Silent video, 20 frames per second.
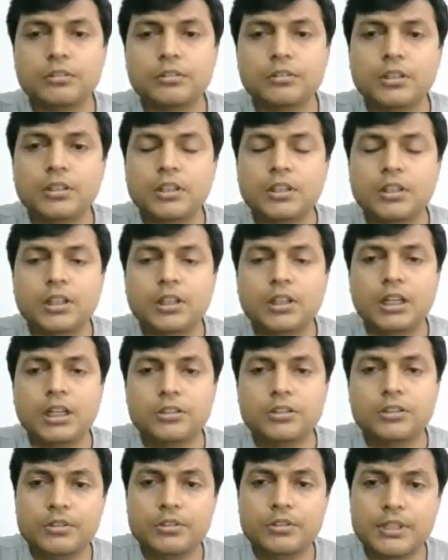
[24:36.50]
or
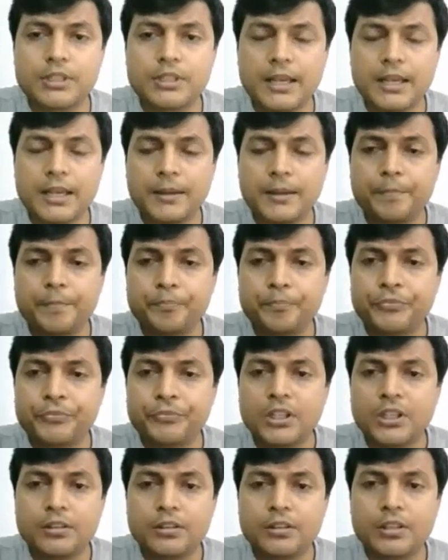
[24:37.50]
I should
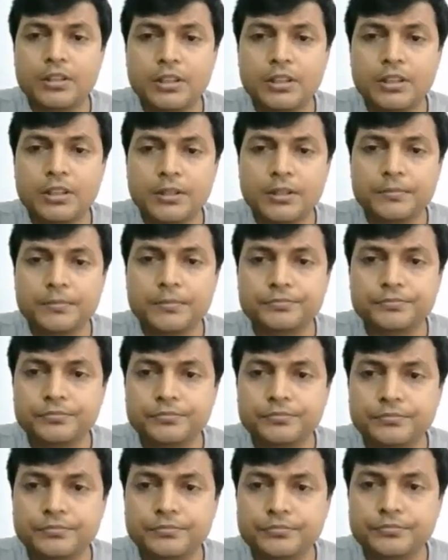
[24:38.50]
say
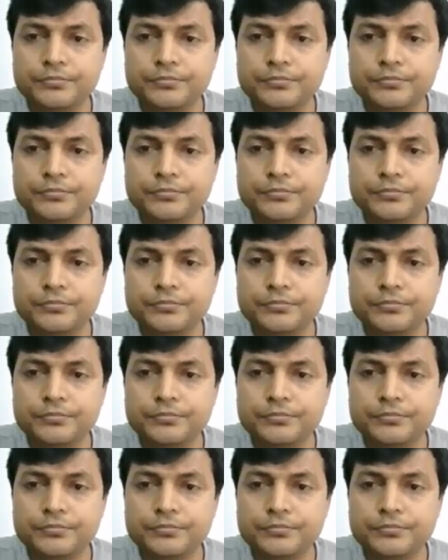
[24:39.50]
the